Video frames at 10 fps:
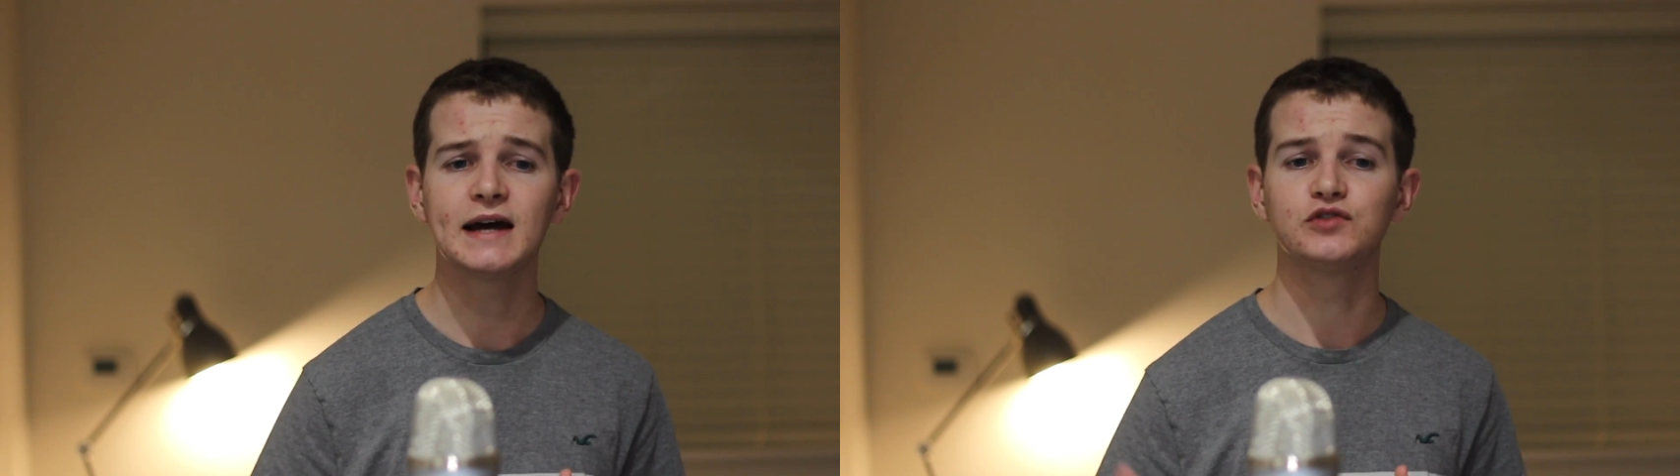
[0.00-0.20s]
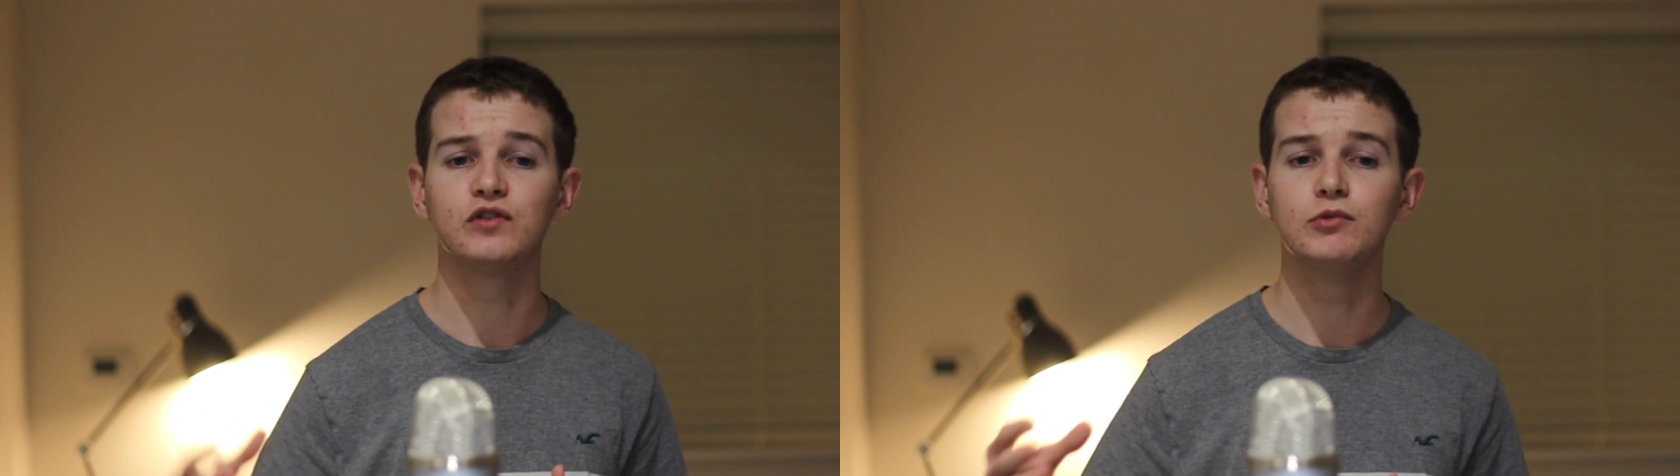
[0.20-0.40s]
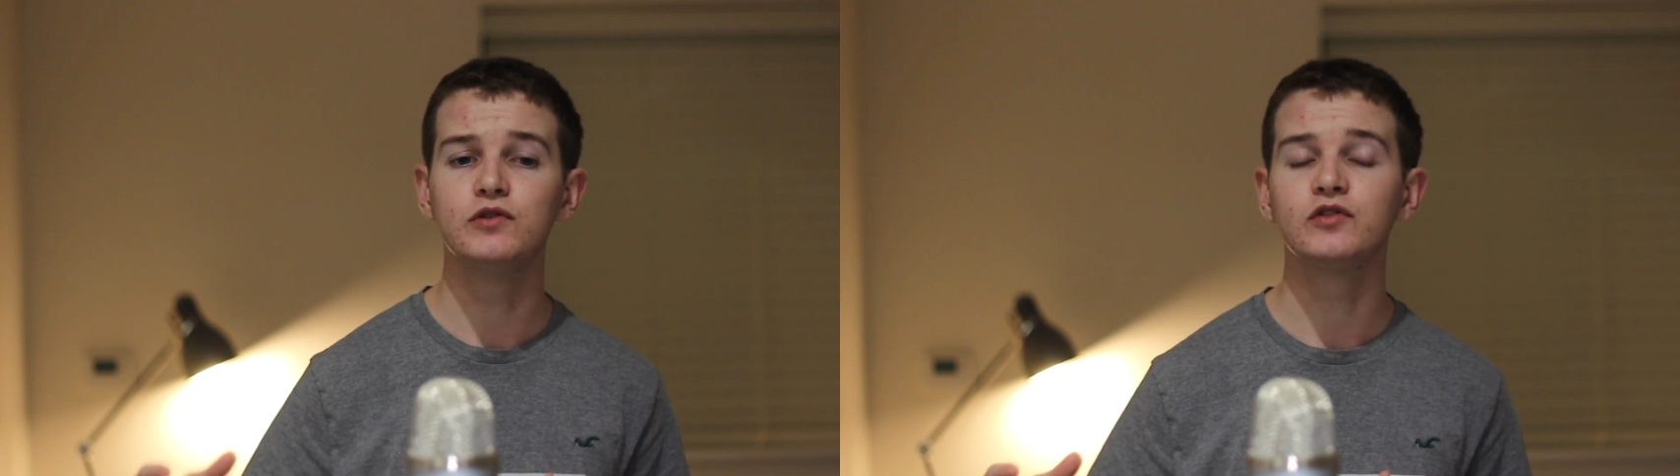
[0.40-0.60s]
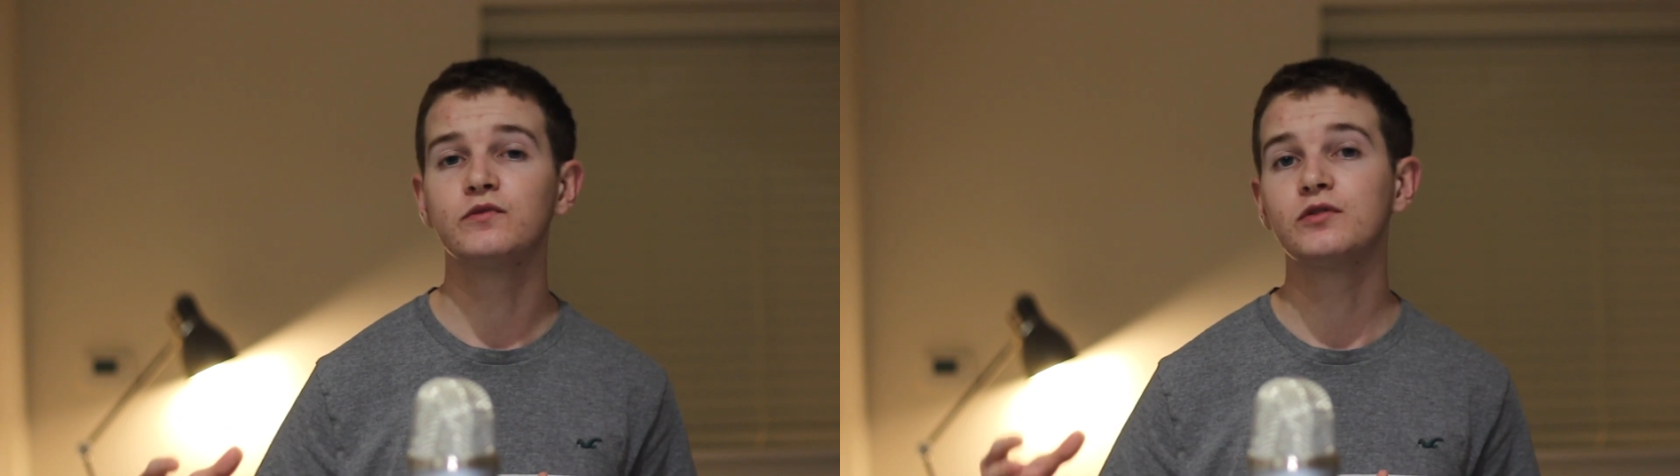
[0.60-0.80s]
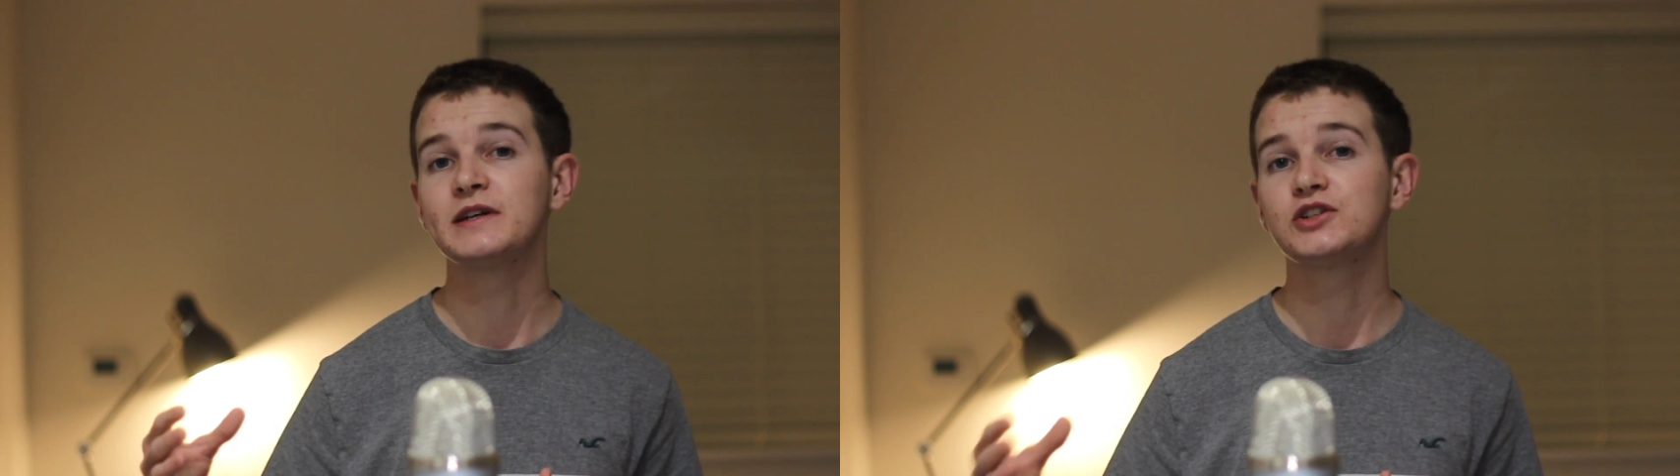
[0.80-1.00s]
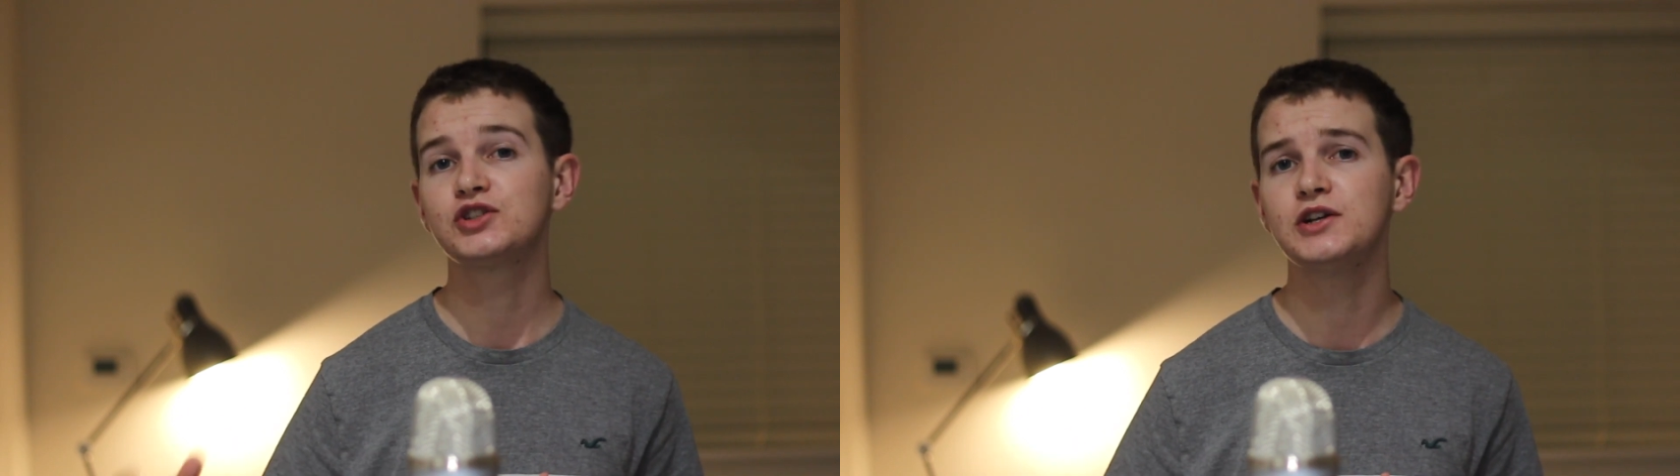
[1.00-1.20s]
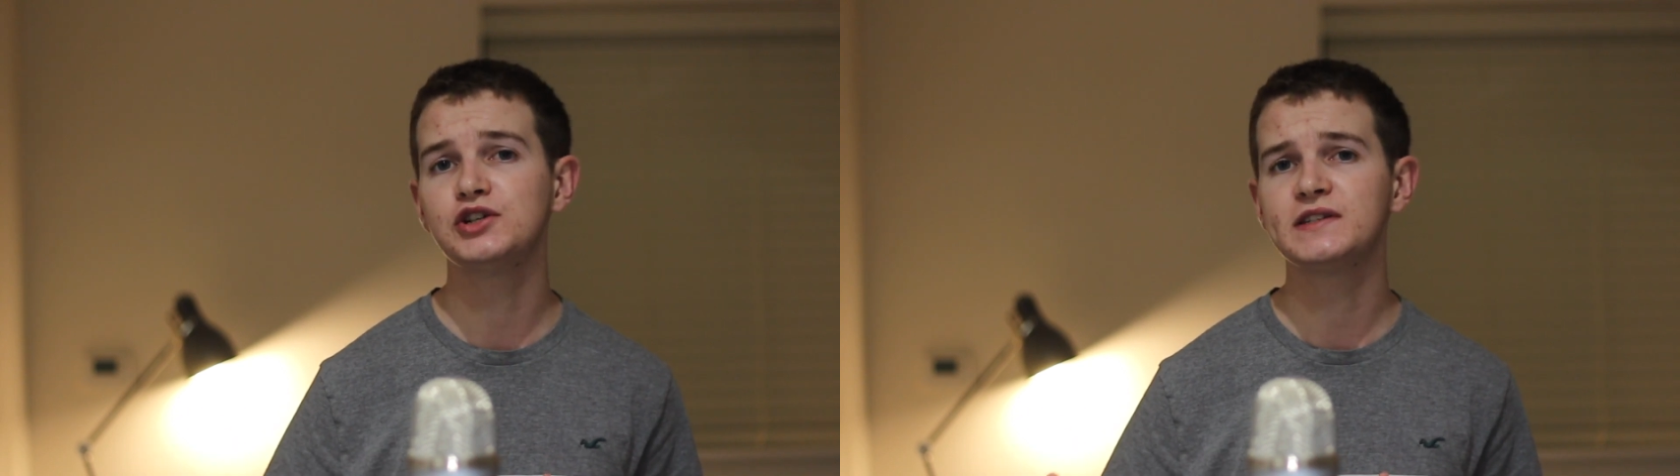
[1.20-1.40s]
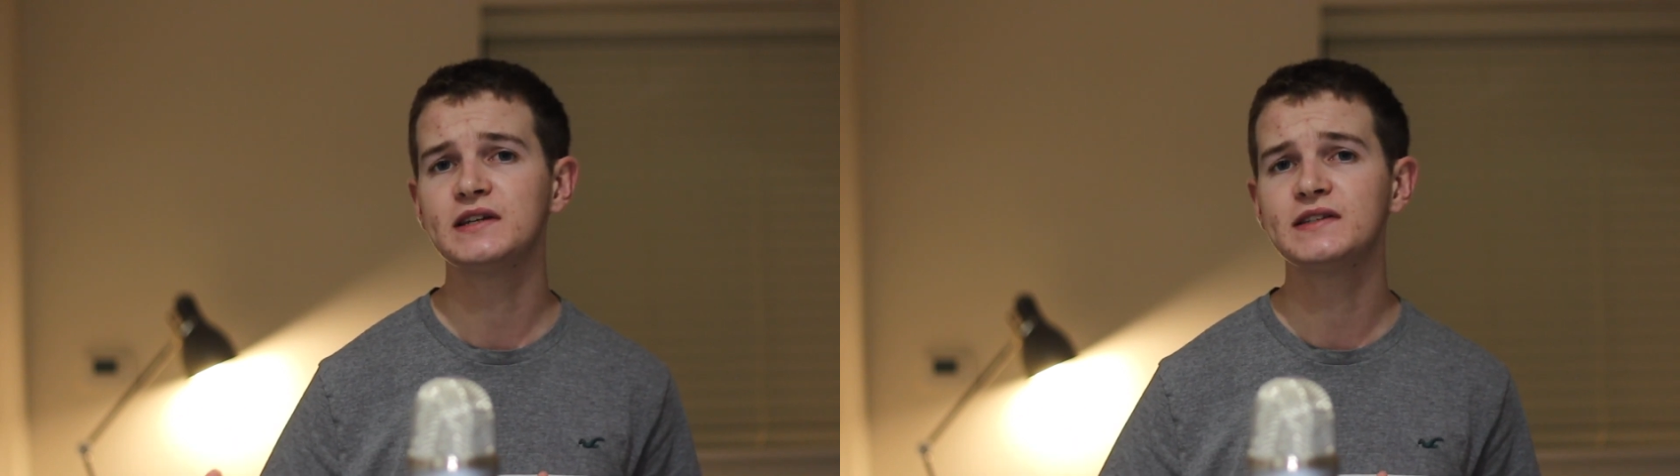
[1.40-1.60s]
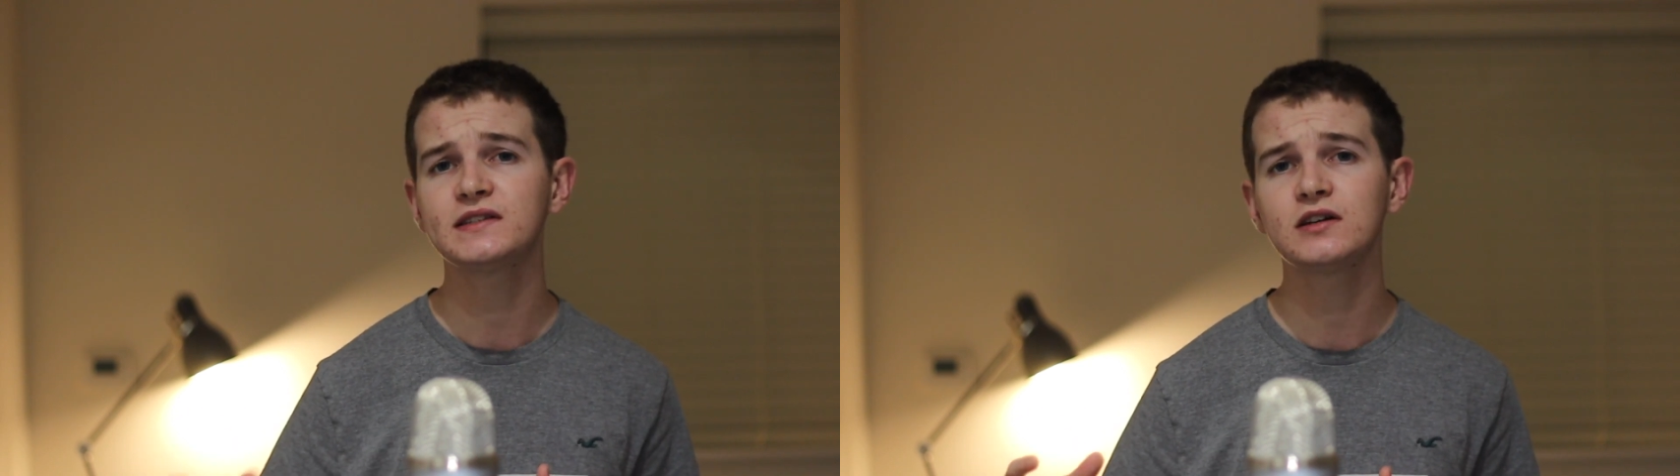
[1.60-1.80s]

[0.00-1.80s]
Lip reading: and to remove them from exchanges is